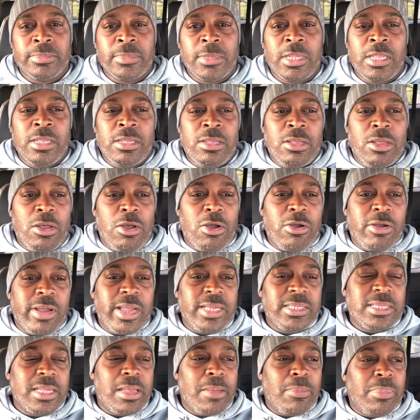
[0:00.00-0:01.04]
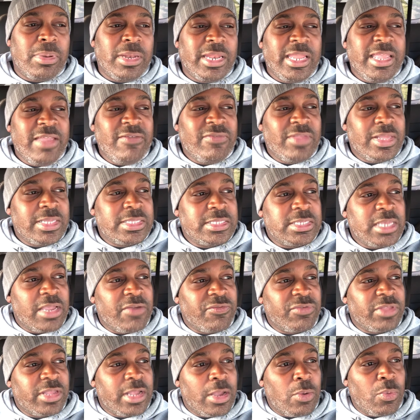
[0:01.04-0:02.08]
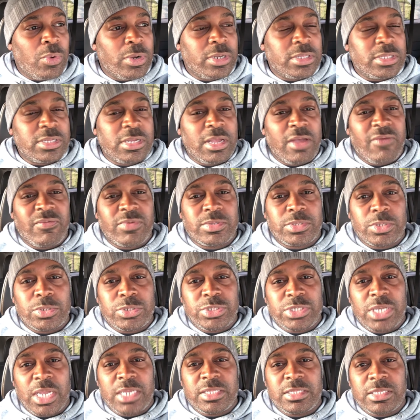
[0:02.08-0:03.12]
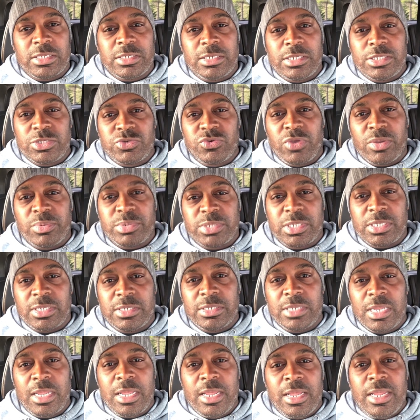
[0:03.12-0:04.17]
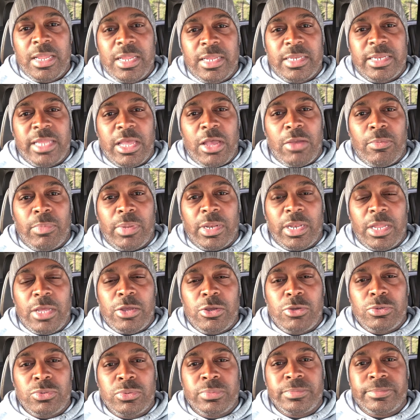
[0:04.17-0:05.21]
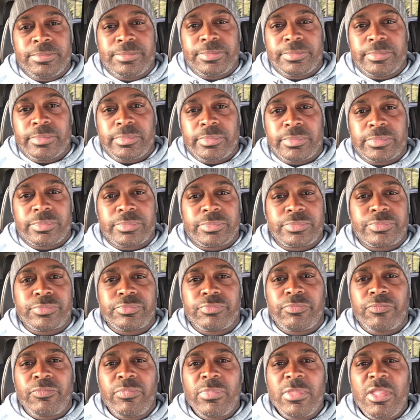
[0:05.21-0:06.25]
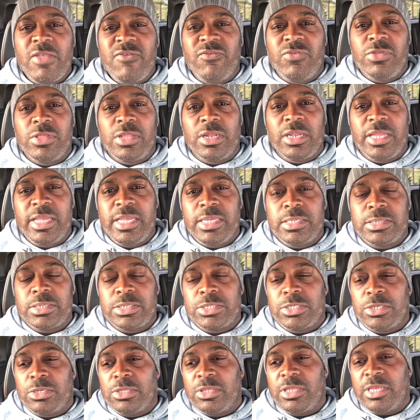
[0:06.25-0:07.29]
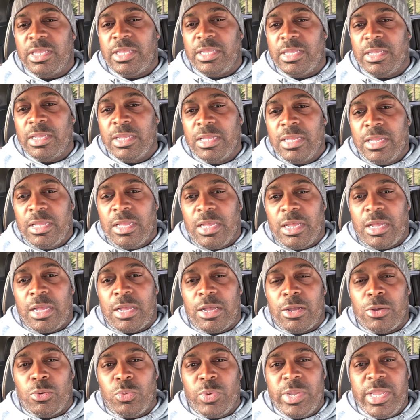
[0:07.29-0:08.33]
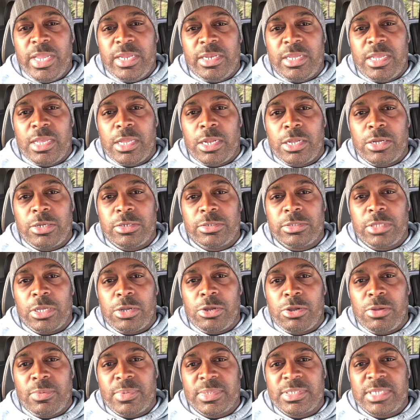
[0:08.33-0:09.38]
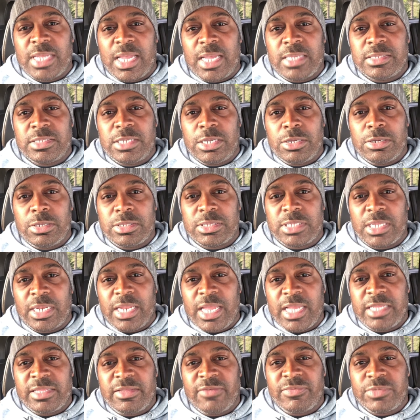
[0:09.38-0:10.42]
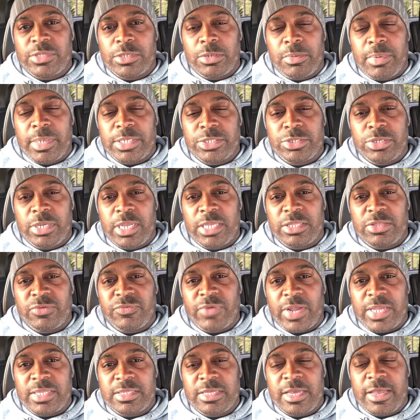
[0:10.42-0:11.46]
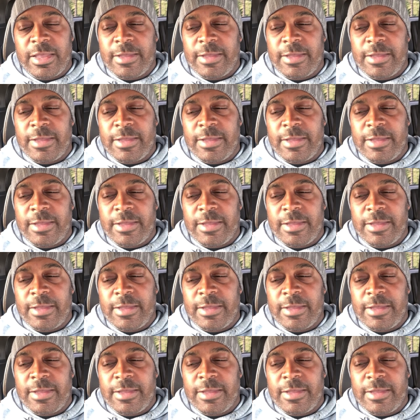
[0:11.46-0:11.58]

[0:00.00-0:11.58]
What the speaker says: All right, I believe that's everything I wanted to cover. So check the description down below for the links to the weed killer, the herbicides there, the selective, so to make sure you get the right type.